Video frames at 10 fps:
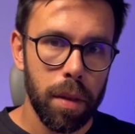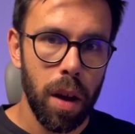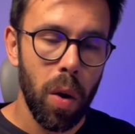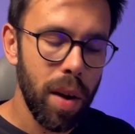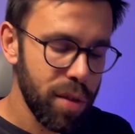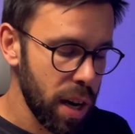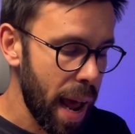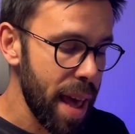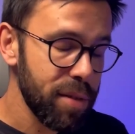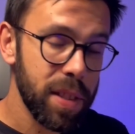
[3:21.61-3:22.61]
However,
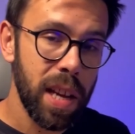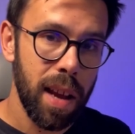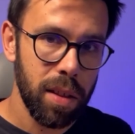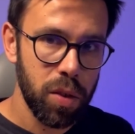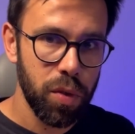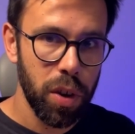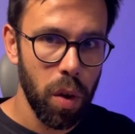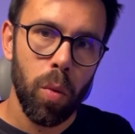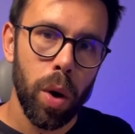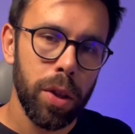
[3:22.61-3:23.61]
I have a challenge for you.
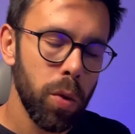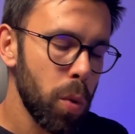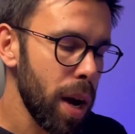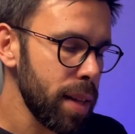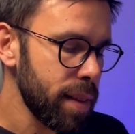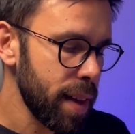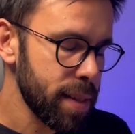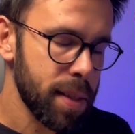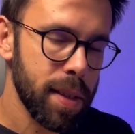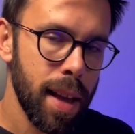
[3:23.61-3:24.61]
When you write
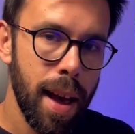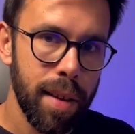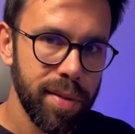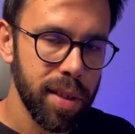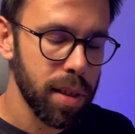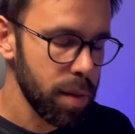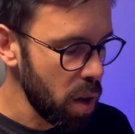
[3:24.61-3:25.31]
tests after,